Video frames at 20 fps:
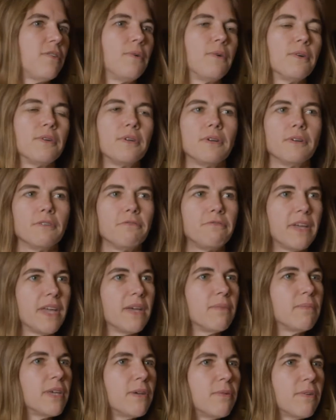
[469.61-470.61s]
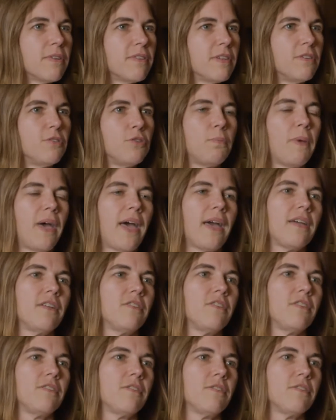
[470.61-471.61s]
or your family will send you
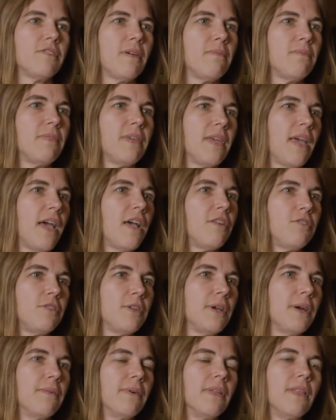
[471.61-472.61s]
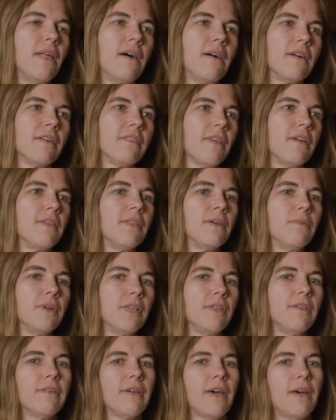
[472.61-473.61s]
packages or something as you go along, so that
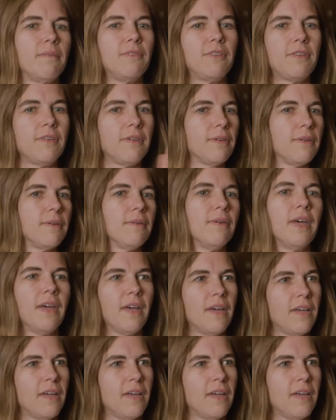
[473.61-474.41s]
when you come to